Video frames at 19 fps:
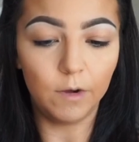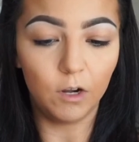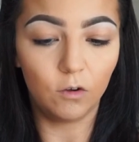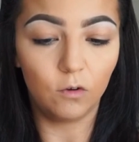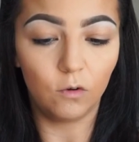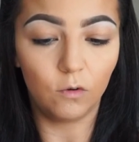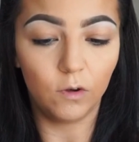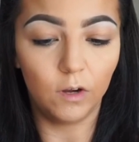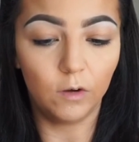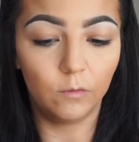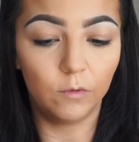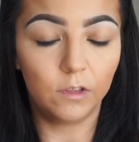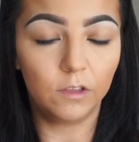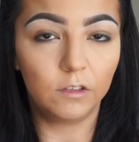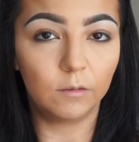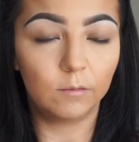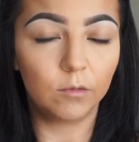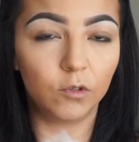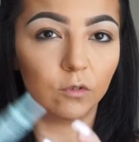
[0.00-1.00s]
now I'm just
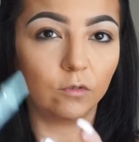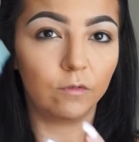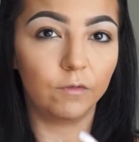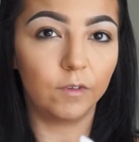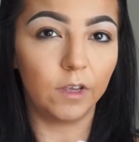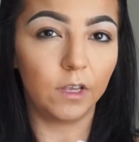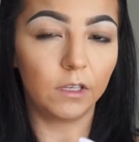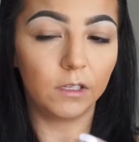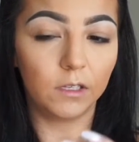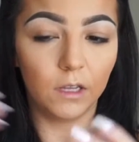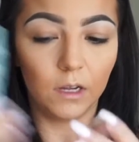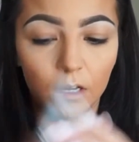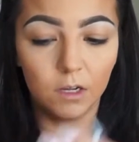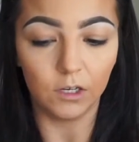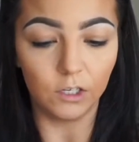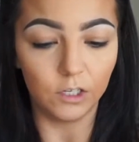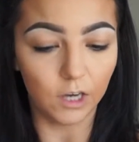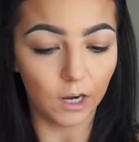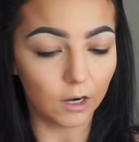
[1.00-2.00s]
going in with my Too
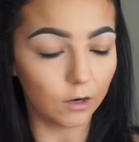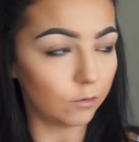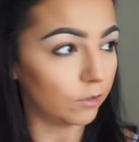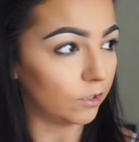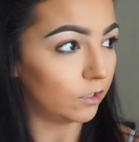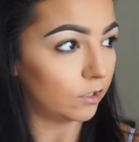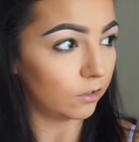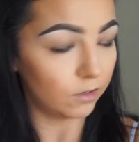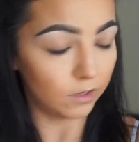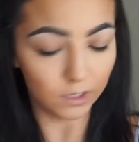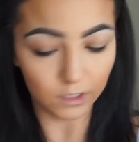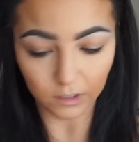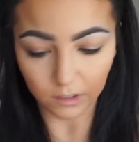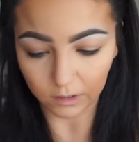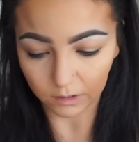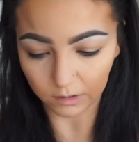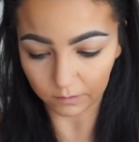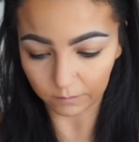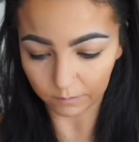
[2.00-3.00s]
Faced Shadow Insurance
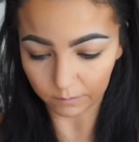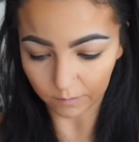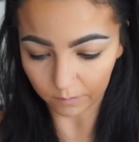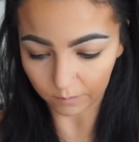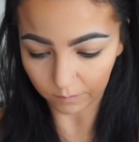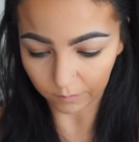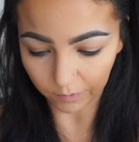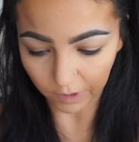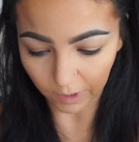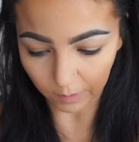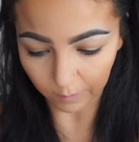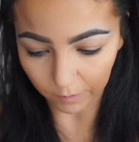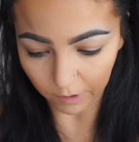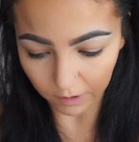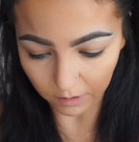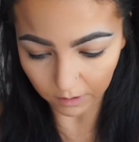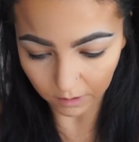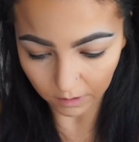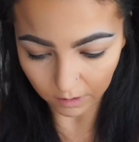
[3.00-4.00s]
Eye Primer, and I'm
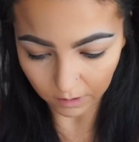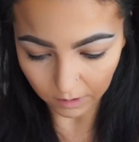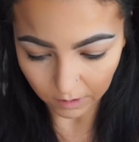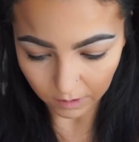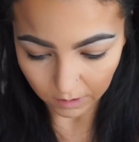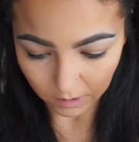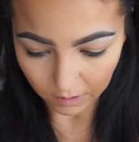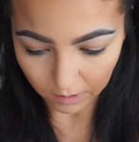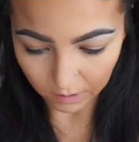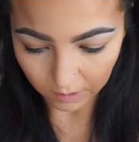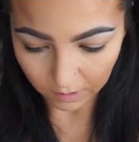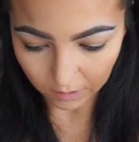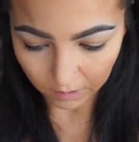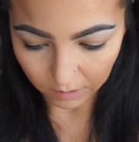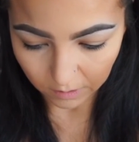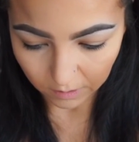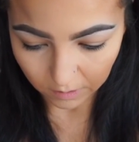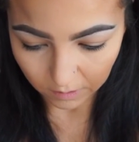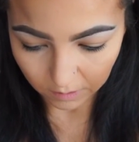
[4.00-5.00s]
setting my eyelids
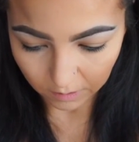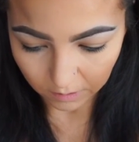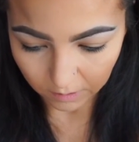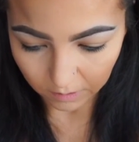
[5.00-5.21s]
with that.